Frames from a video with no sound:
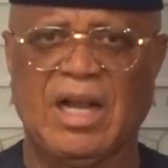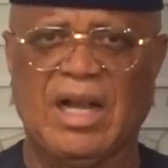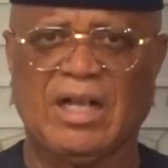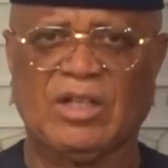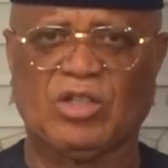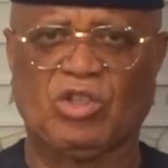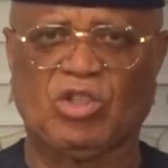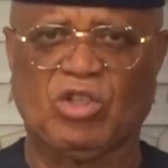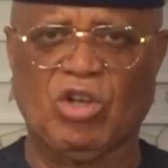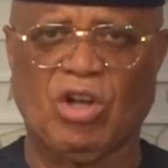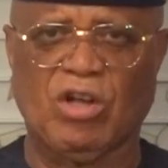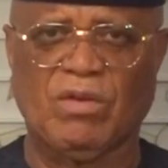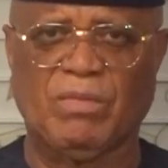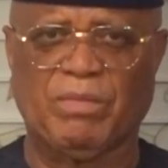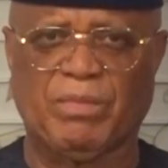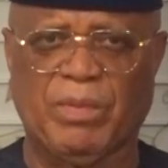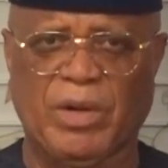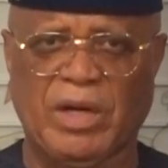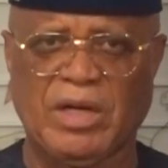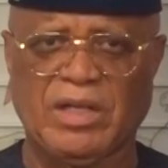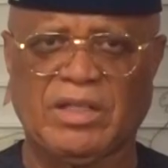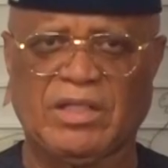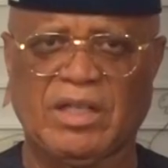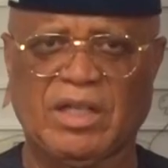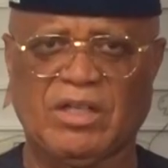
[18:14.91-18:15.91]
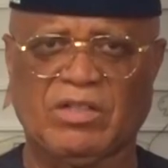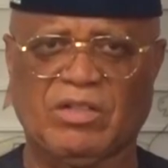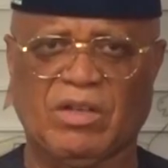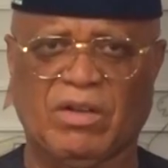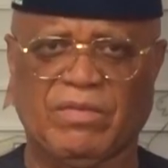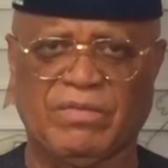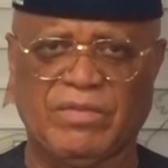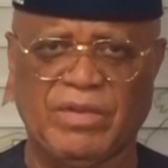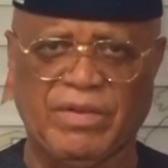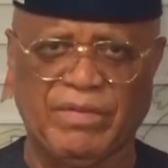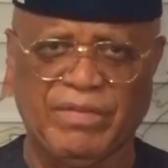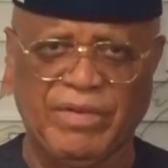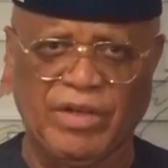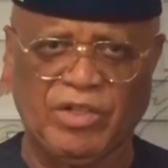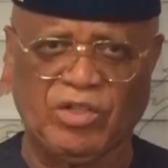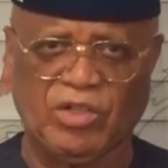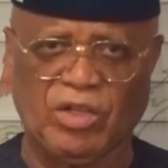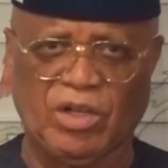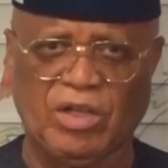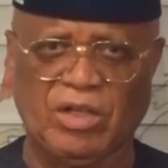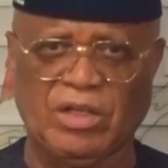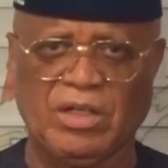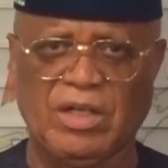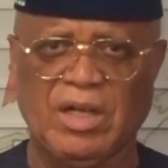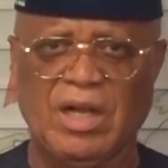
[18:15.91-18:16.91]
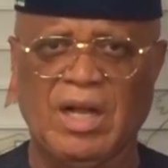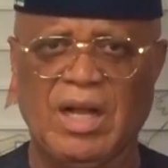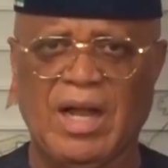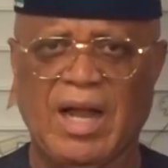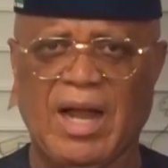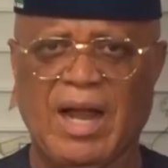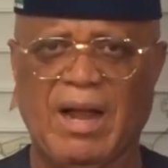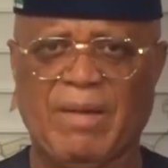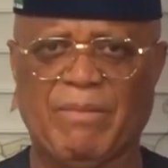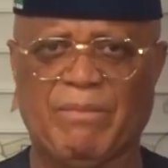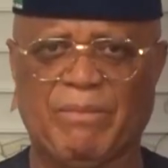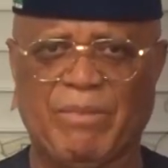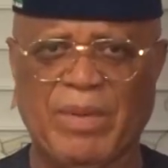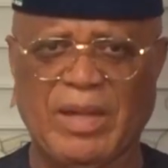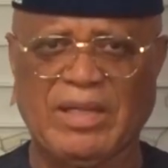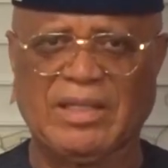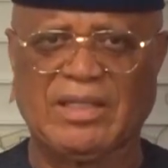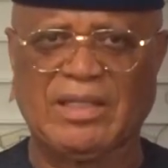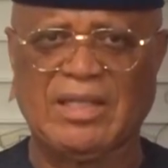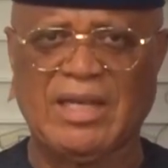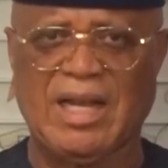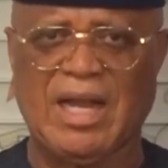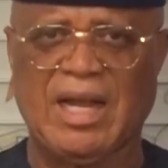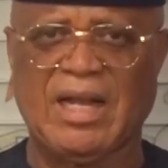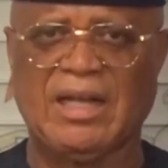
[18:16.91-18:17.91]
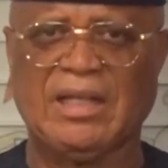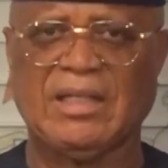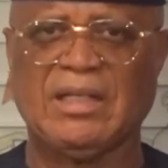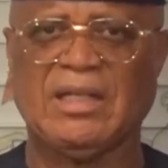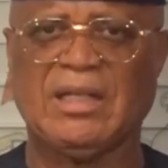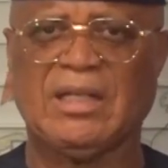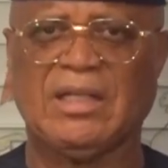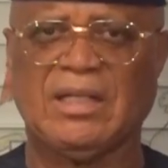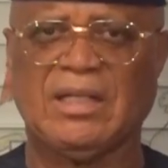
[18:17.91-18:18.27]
and shun politics of division and personal